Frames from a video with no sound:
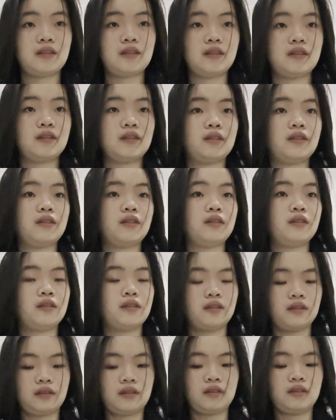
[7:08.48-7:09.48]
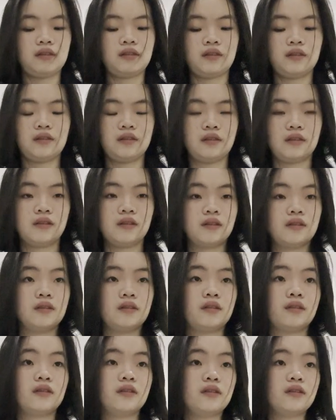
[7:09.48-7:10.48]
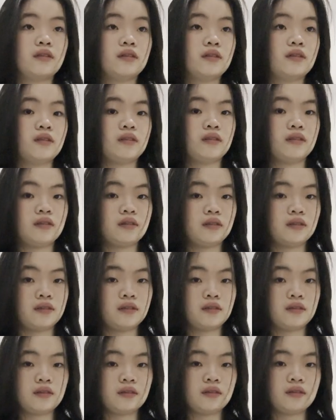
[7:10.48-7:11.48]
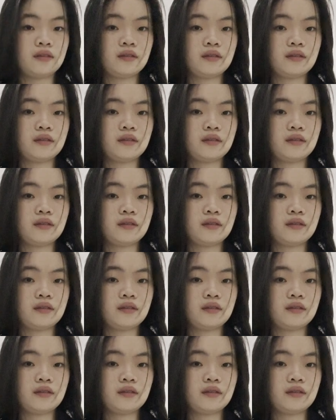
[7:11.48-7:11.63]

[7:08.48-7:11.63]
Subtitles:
No one is speaking in this clip.